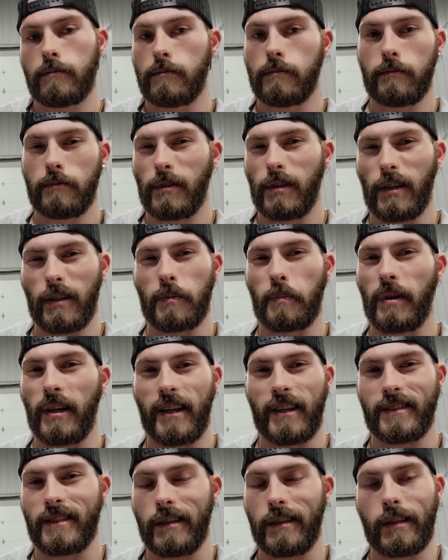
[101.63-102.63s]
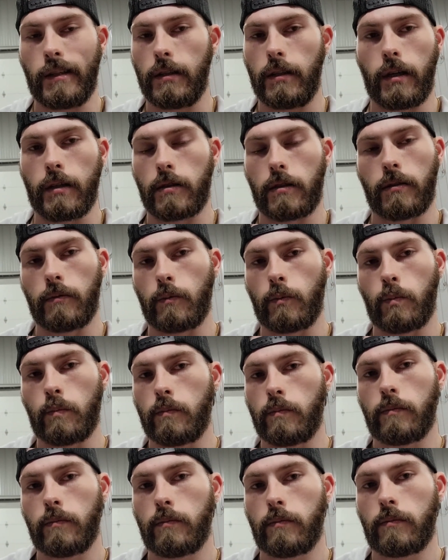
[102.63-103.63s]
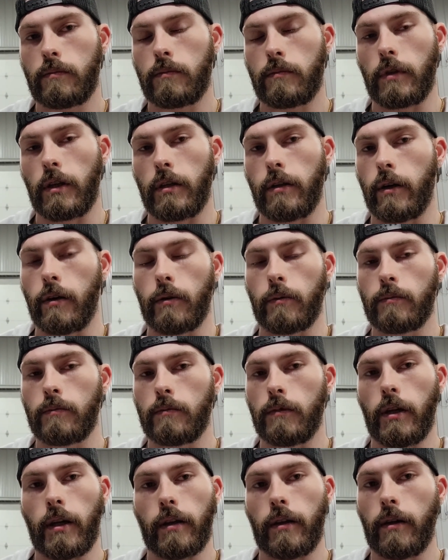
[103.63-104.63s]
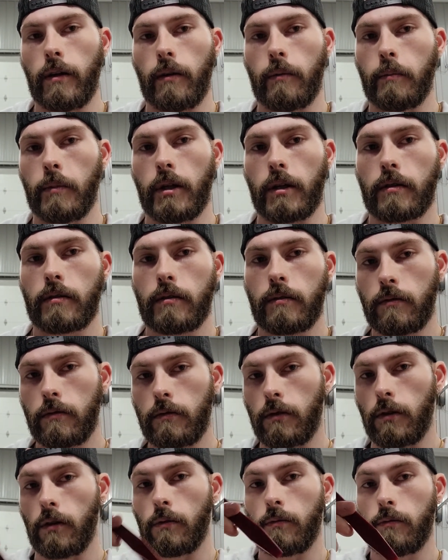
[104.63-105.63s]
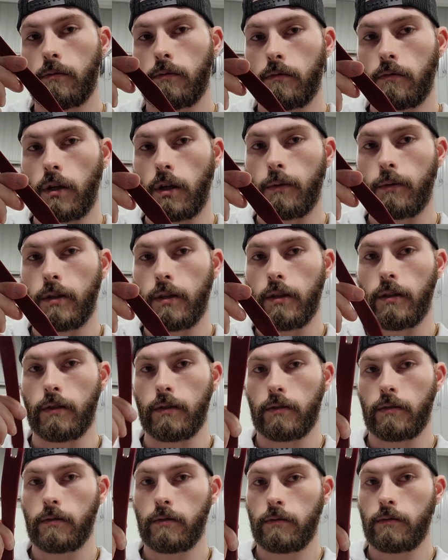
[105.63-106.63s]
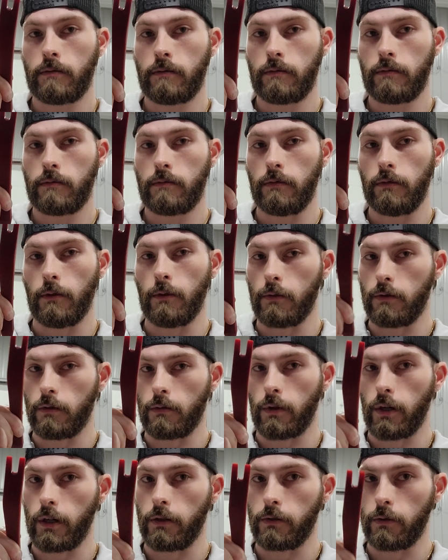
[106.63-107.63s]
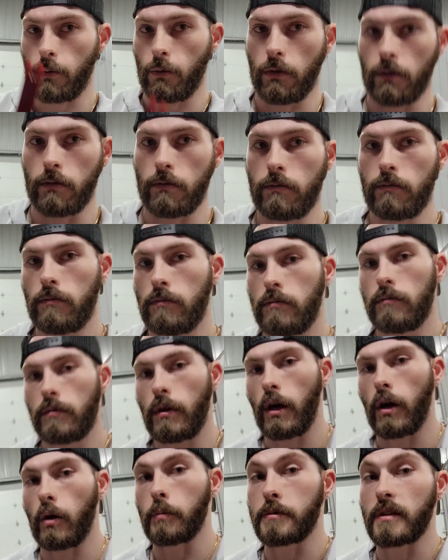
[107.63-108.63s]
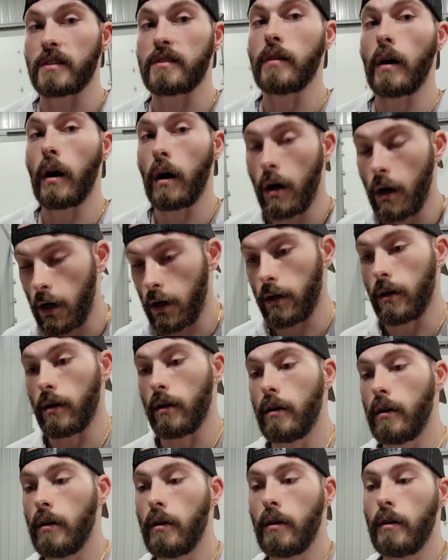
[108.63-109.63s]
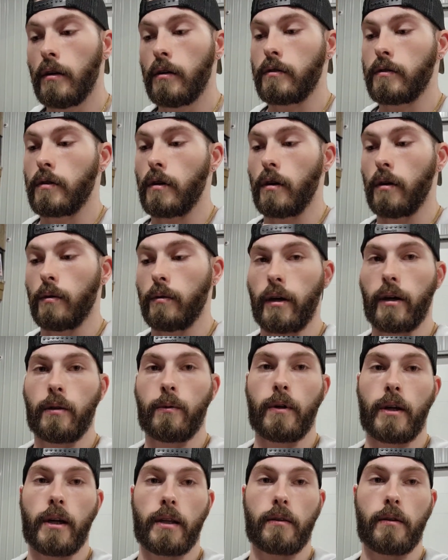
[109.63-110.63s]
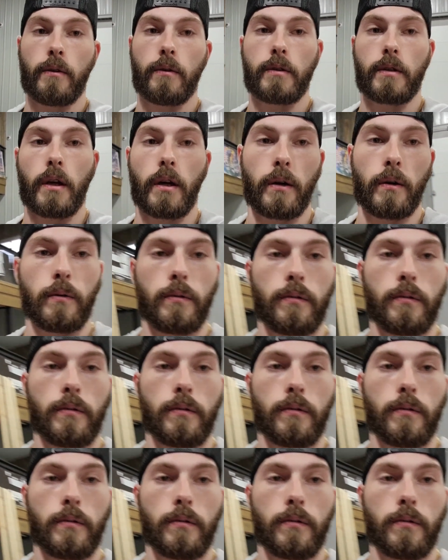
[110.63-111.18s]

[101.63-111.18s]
against plastic, they don't mix. So try one of these, use the right tool, helps a ton. So now that we got those out,